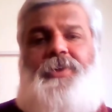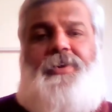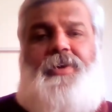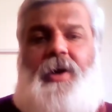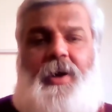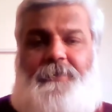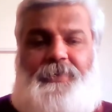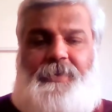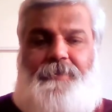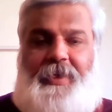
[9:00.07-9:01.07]
and a half or
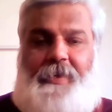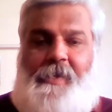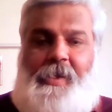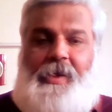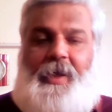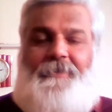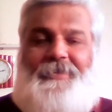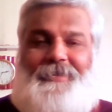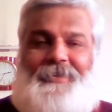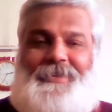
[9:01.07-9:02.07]
something, I
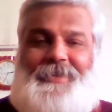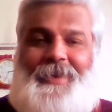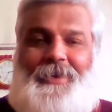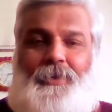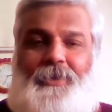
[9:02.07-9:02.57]
haven't decided all